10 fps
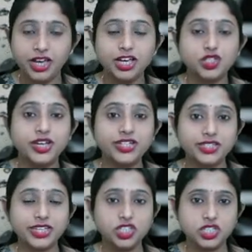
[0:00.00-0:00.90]
So it's
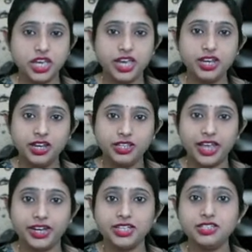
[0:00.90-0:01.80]
the state,
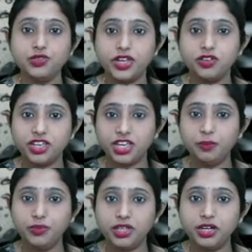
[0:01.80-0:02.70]
that is when you
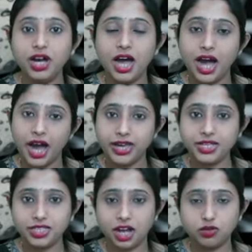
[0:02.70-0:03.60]
keep the ice
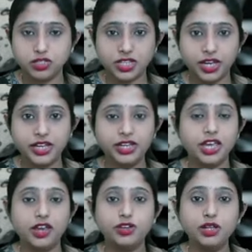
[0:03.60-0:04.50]
outside,
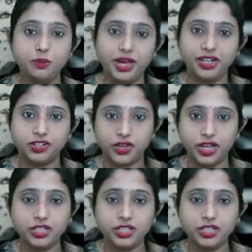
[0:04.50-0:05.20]
it will melt, right?